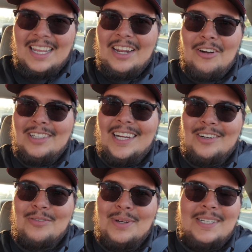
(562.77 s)
Get all
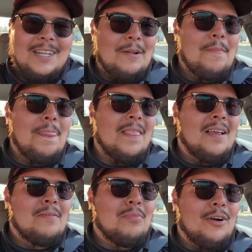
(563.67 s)
tongue twisted.
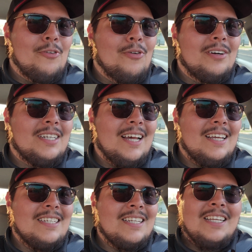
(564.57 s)

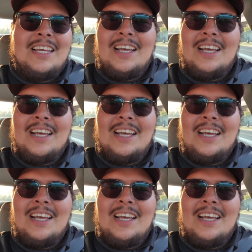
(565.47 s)
Prioritize